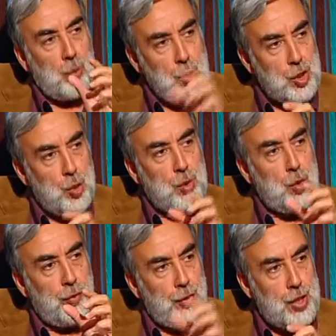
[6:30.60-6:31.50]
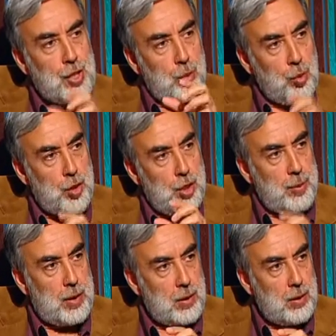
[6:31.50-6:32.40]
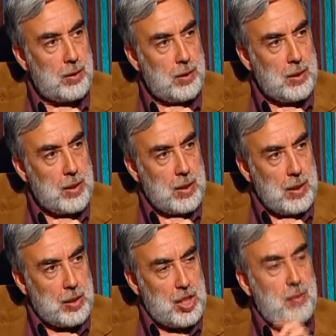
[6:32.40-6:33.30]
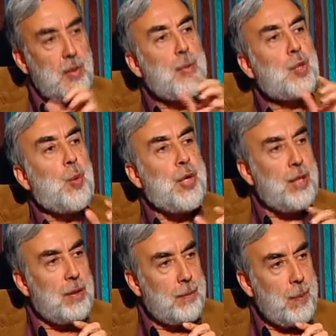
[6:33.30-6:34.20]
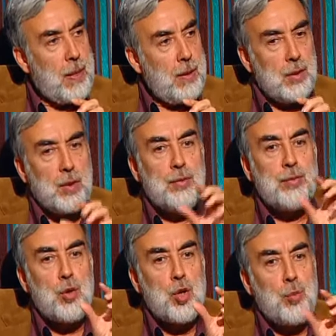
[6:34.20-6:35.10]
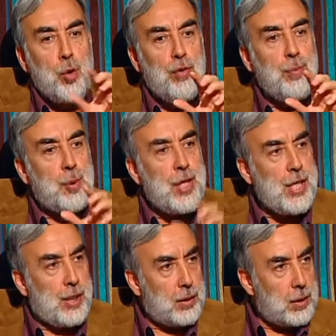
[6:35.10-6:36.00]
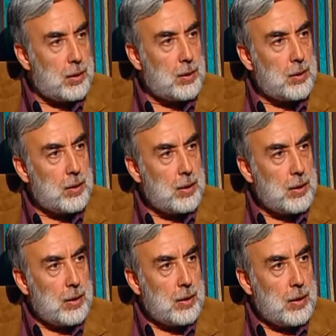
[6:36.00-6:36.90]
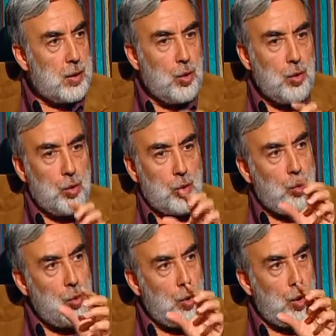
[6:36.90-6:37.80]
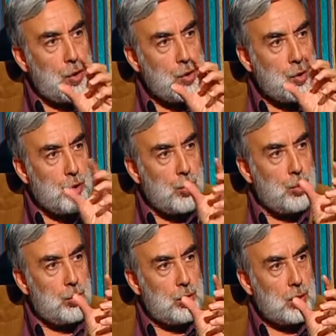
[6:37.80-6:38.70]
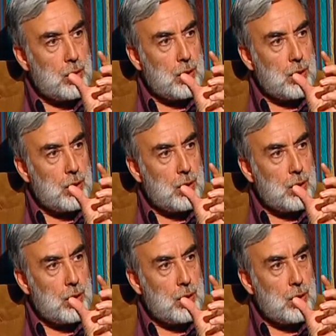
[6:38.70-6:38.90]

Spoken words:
and wisdoms of this worshipping. They separate between the form of praying, ruku', sujood,